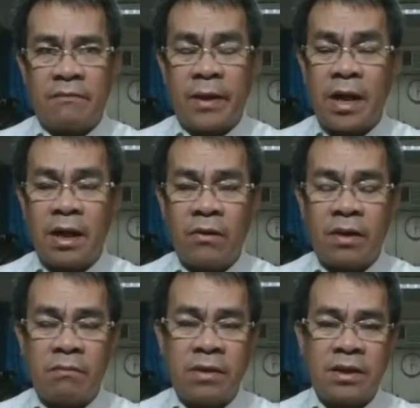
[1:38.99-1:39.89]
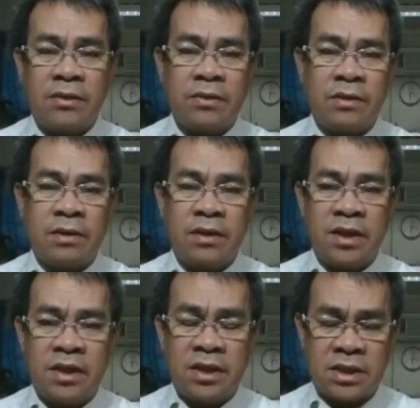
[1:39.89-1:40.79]
parallelogram method
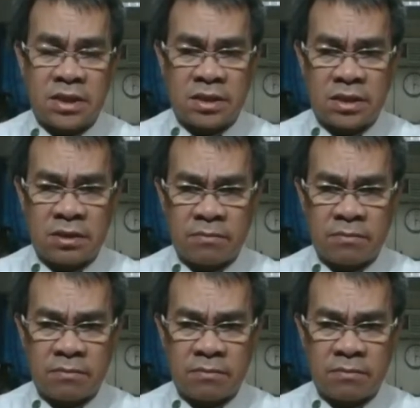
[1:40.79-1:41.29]
in this